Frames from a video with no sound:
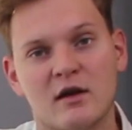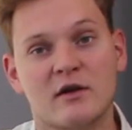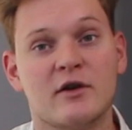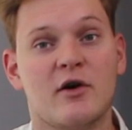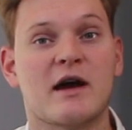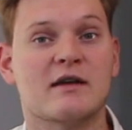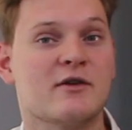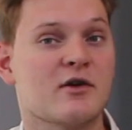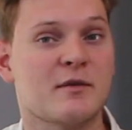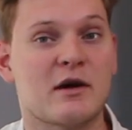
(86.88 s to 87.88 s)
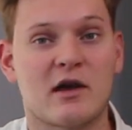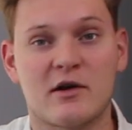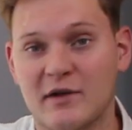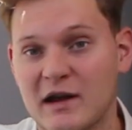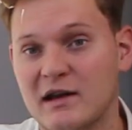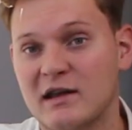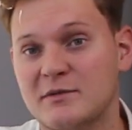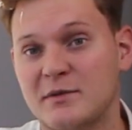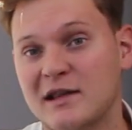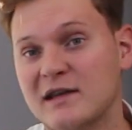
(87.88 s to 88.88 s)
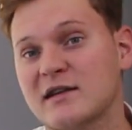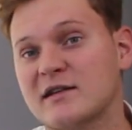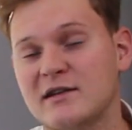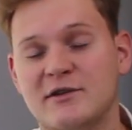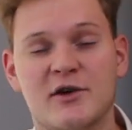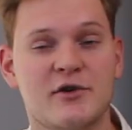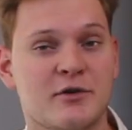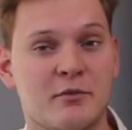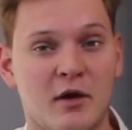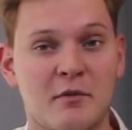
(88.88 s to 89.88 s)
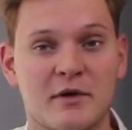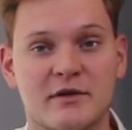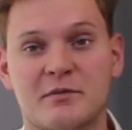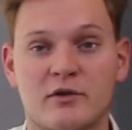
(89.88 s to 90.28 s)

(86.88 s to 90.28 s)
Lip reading: So I can talk about how great it is, but let's actually show some numbers.